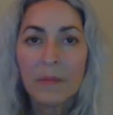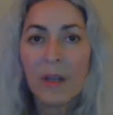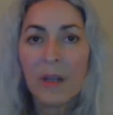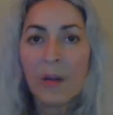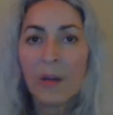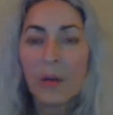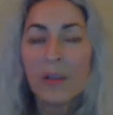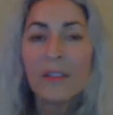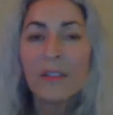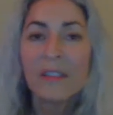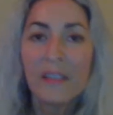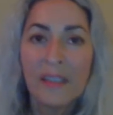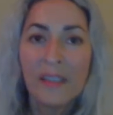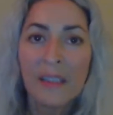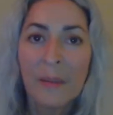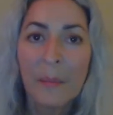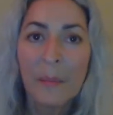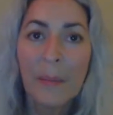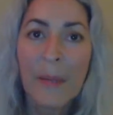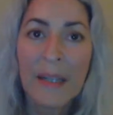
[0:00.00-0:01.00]
a
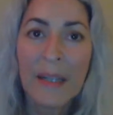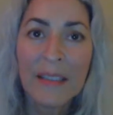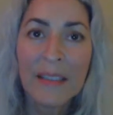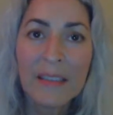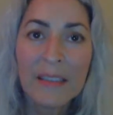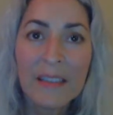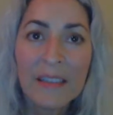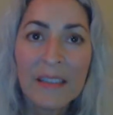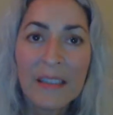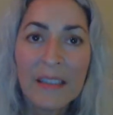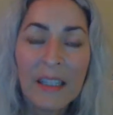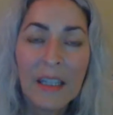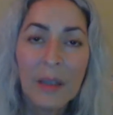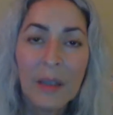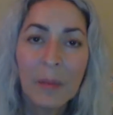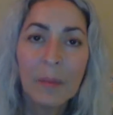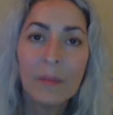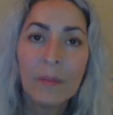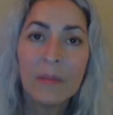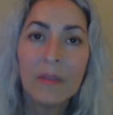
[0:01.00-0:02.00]
crystalline based
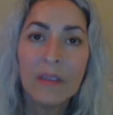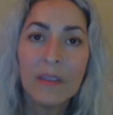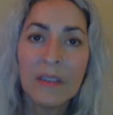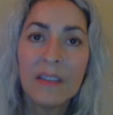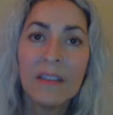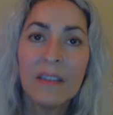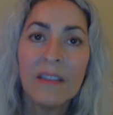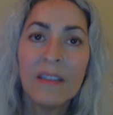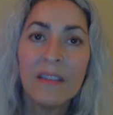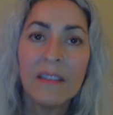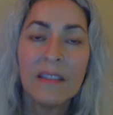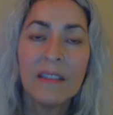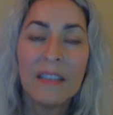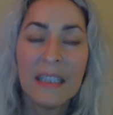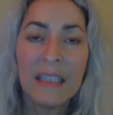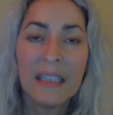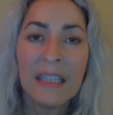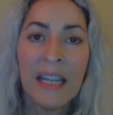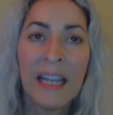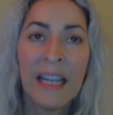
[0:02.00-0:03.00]
um,
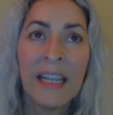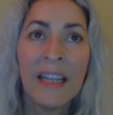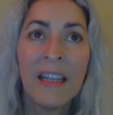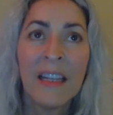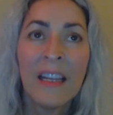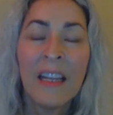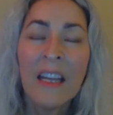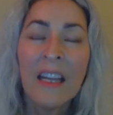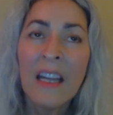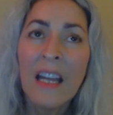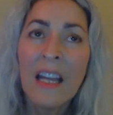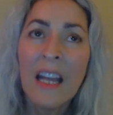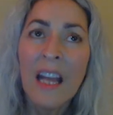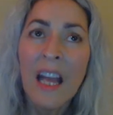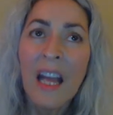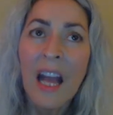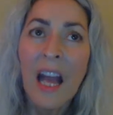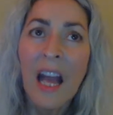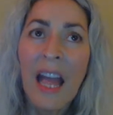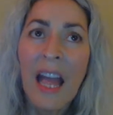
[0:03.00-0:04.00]
DNA.
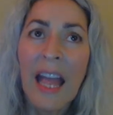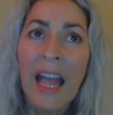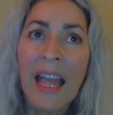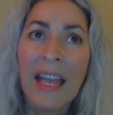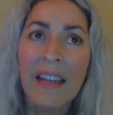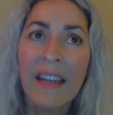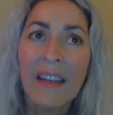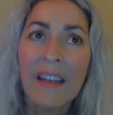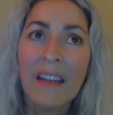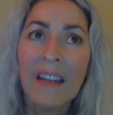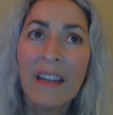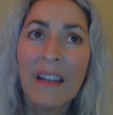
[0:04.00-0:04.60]
And